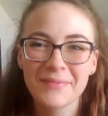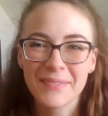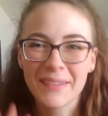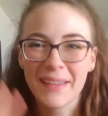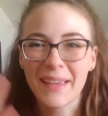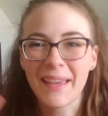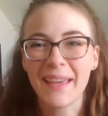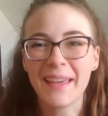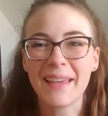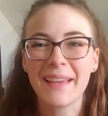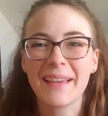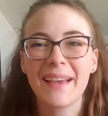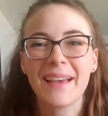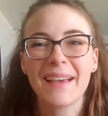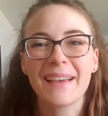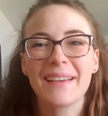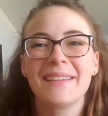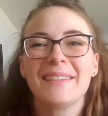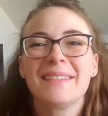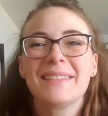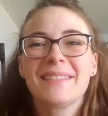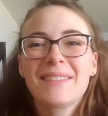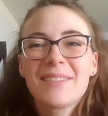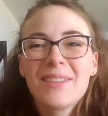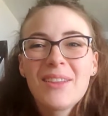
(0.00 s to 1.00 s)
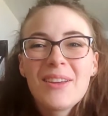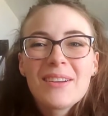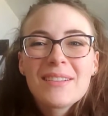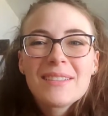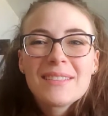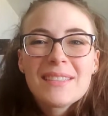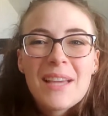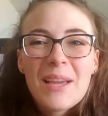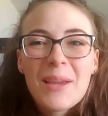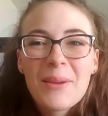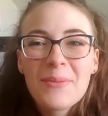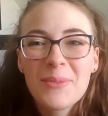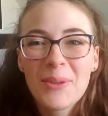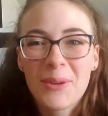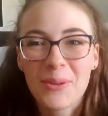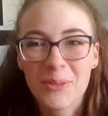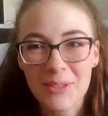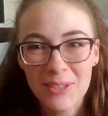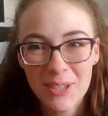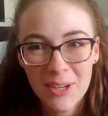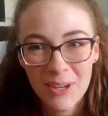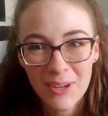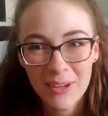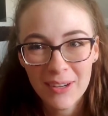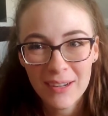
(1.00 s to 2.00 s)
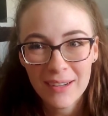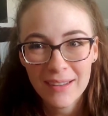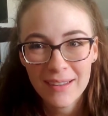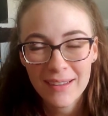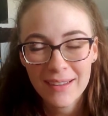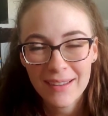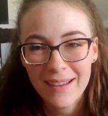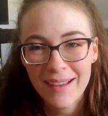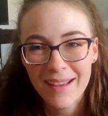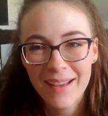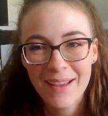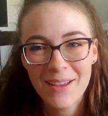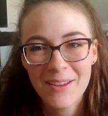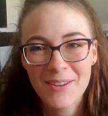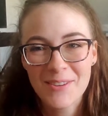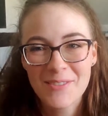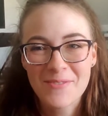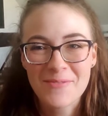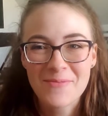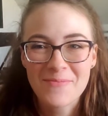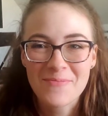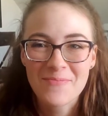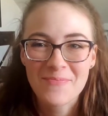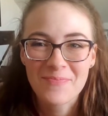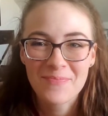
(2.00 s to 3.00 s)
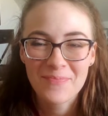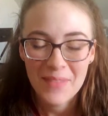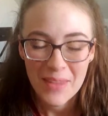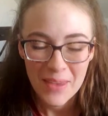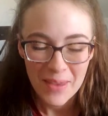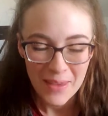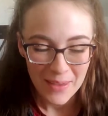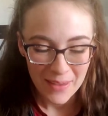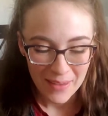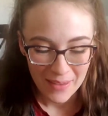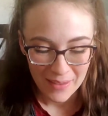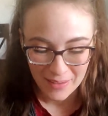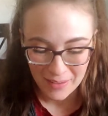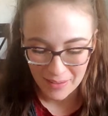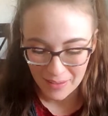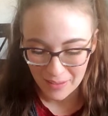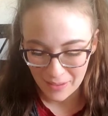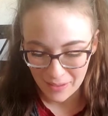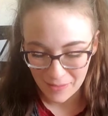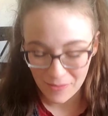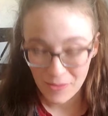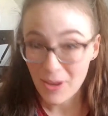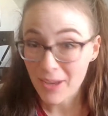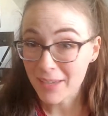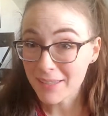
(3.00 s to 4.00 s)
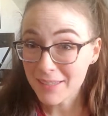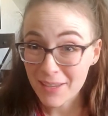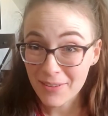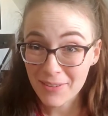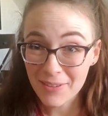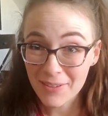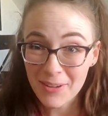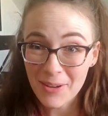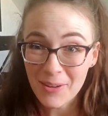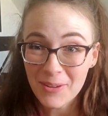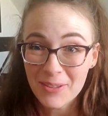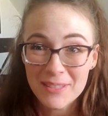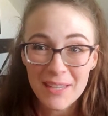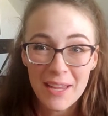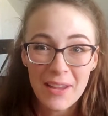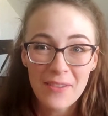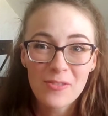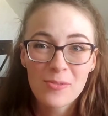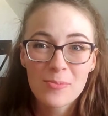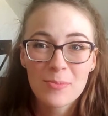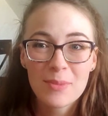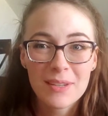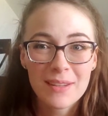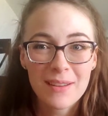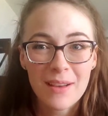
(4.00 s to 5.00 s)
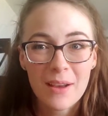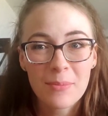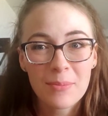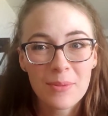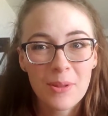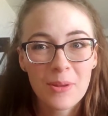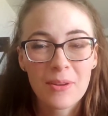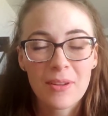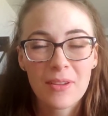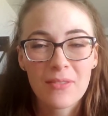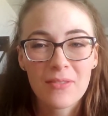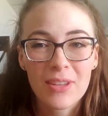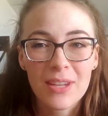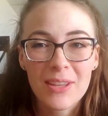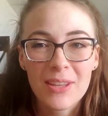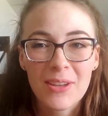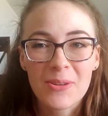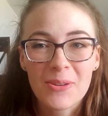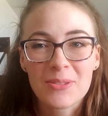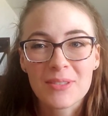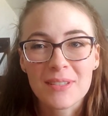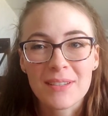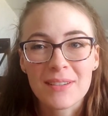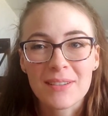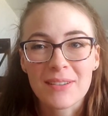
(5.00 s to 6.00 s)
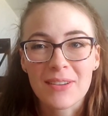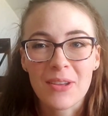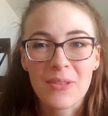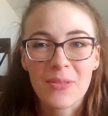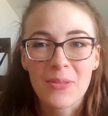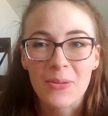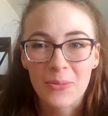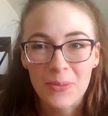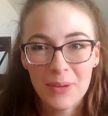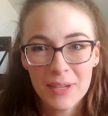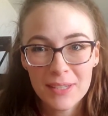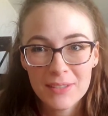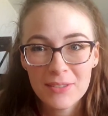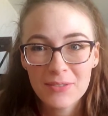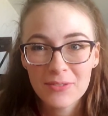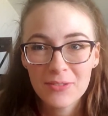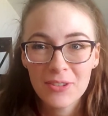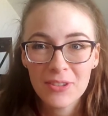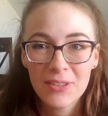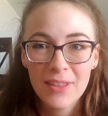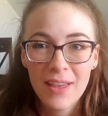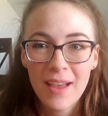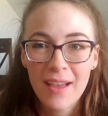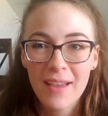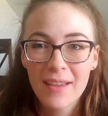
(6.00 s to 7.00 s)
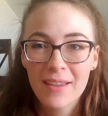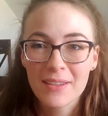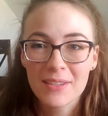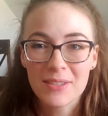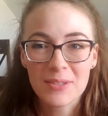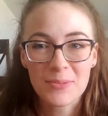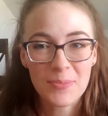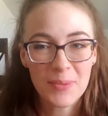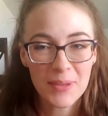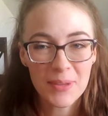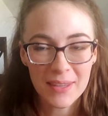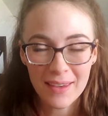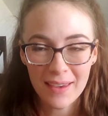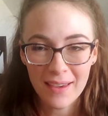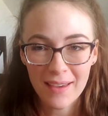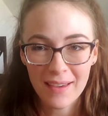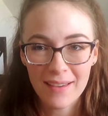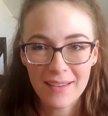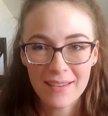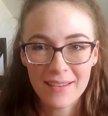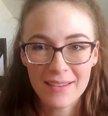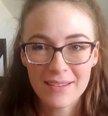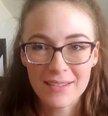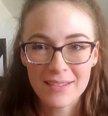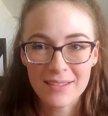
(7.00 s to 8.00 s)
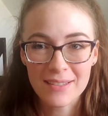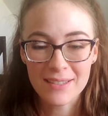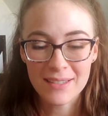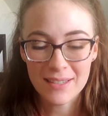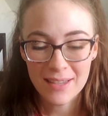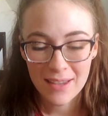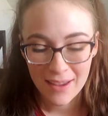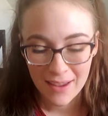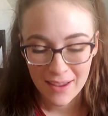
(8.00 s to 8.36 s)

Hey guys, long time no talk. If you guys haven't noticed, I haven't been uploading videos, and the reason for that is because